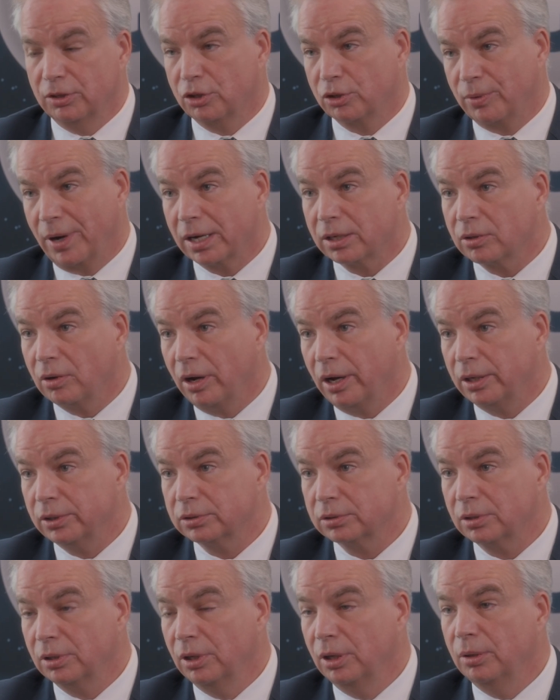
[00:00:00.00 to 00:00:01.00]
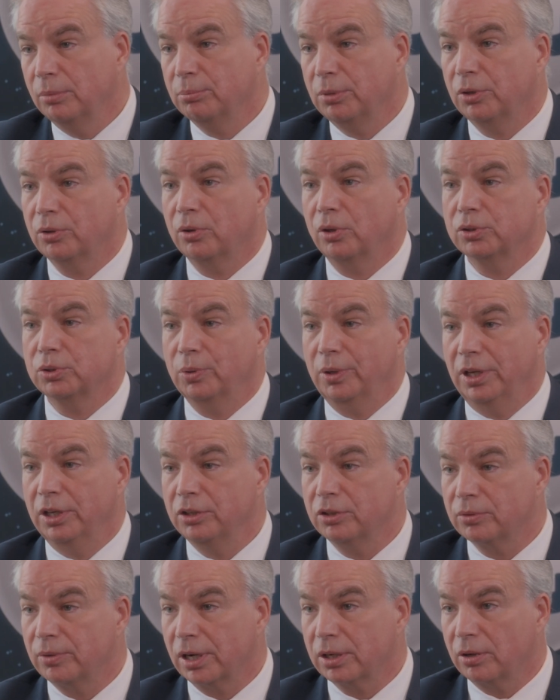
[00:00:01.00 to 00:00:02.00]
direct costs, but they're also
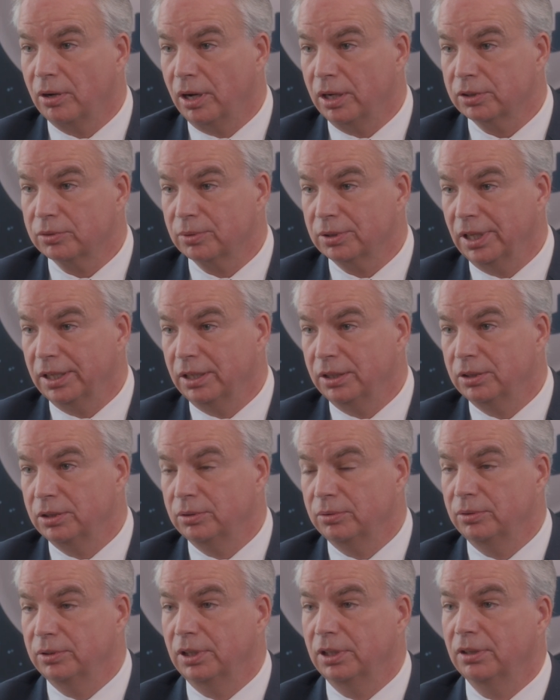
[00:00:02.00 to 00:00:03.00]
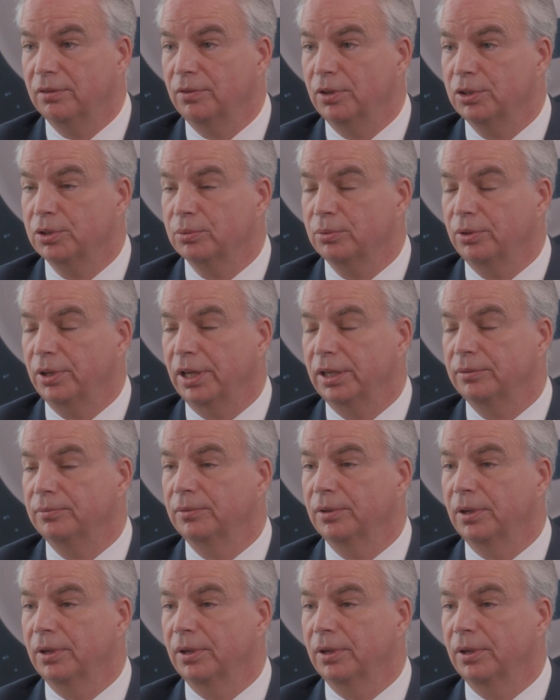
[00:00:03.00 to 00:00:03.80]
indirect costs related to an individual that